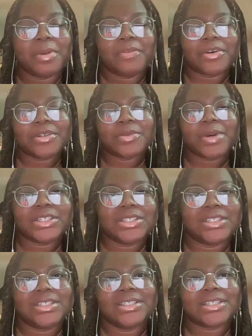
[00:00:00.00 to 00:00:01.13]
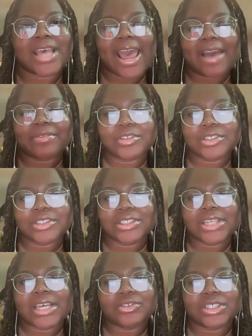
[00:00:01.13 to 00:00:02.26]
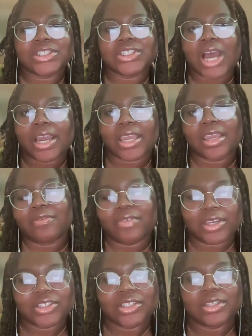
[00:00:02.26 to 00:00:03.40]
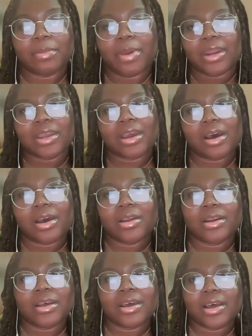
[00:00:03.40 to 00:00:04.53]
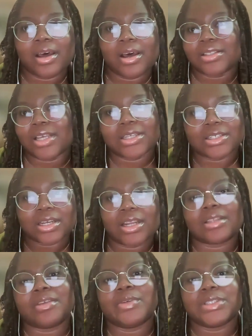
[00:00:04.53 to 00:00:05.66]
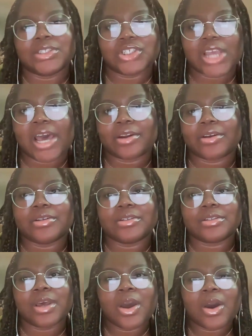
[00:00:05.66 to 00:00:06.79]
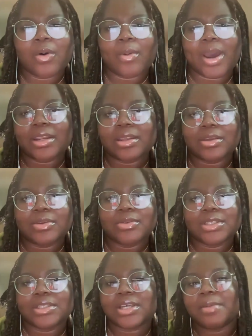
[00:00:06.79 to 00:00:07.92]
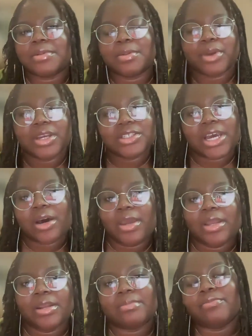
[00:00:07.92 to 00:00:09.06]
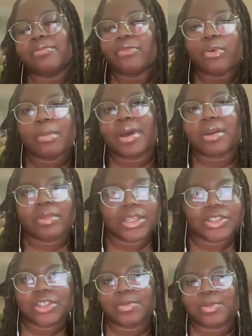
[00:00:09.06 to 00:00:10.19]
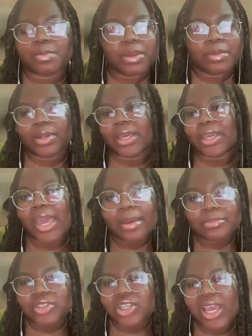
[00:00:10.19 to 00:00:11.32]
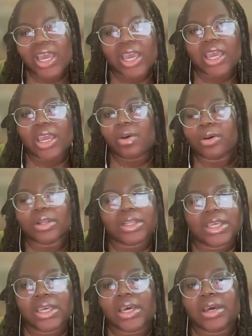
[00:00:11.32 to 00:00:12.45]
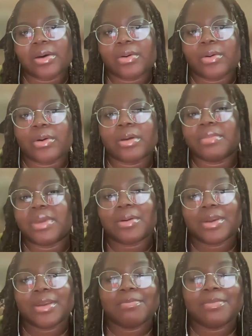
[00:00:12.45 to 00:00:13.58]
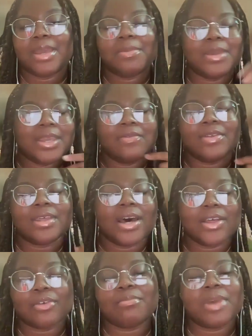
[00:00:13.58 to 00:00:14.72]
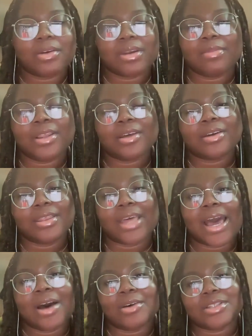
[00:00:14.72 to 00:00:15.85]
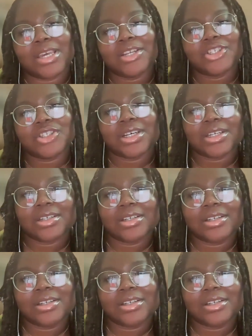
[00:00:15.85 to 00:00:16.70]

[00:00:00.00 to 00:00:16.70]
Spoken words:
my first question is, after Cedric's shocking eviction, the Pentagon slash the collective was in shatters. Why didn't you use this time to branch out and form better relationships with people like MJ or Leah or Mary, maybe even the other married mother in the house, Angela?